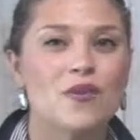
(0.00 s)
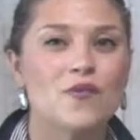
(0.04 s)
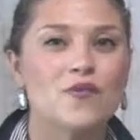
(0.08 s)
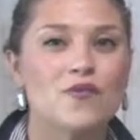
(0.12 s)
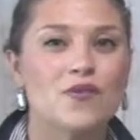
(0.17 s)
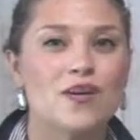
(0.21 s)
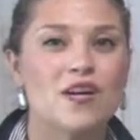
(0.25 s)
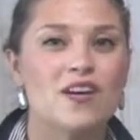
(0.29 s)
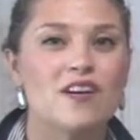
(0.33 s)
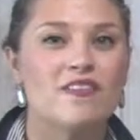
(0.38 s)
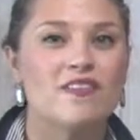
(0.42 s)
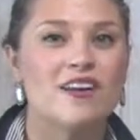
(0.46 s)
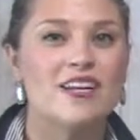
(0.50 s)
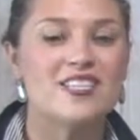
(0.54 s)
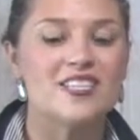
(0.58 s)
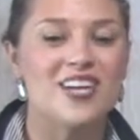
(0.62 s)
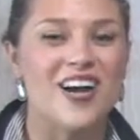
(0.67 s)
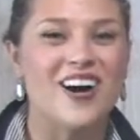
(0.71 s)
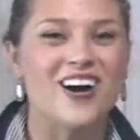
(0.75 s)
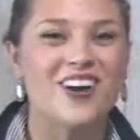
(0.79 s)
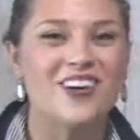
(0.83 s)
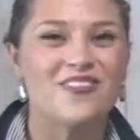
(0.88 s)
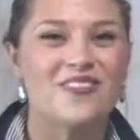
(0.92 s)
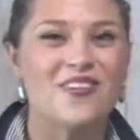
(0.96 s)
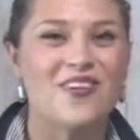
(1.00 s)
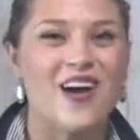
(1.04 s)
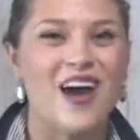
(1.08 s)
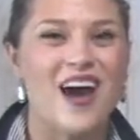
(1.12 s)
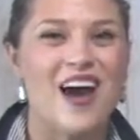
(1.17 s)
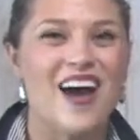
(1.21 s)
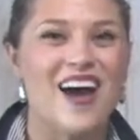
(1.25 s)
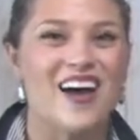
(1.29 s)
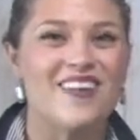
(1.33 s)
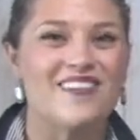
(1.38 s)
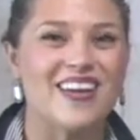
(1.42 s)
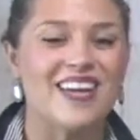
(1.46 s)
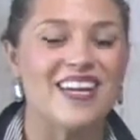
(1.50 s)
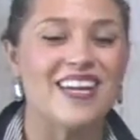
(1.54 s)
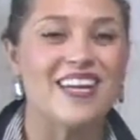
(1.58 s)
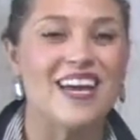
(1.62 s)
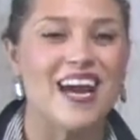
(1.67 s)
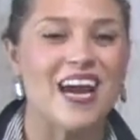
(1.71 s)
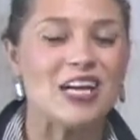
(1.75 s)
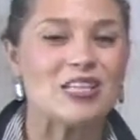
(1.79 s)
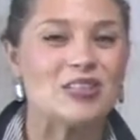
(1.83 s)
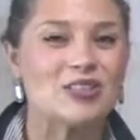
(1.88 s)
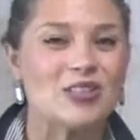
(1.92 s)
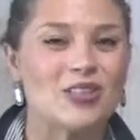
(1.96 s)
Feel free to reach out if you
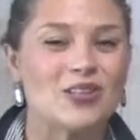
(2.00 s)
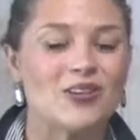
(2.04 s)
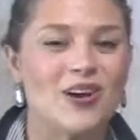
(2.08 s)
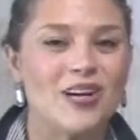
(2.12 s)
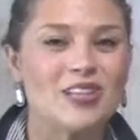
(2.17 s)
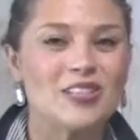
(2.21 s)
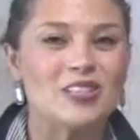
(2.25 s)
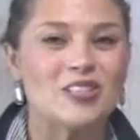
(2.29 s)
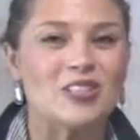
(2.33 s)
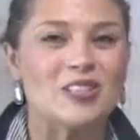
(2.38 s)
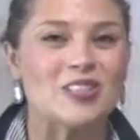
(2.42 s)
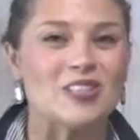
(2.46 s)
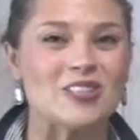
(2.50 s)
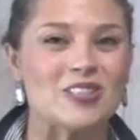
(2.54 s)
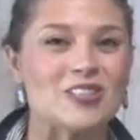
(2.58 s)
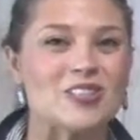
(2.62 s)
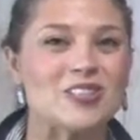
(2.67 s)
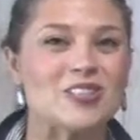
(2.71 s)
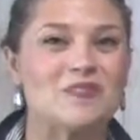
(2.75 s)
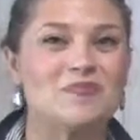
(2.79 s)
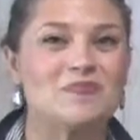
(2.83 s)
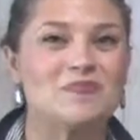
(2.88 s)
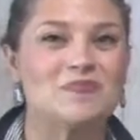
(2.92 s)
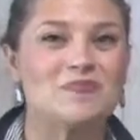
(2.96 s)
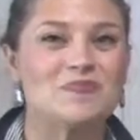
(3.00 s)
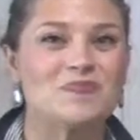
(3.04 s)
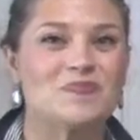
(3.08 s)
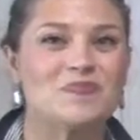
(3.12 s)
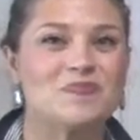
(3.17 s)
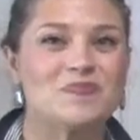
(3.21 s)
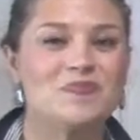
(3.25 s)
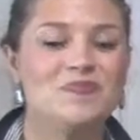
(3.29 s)
have any extra questions.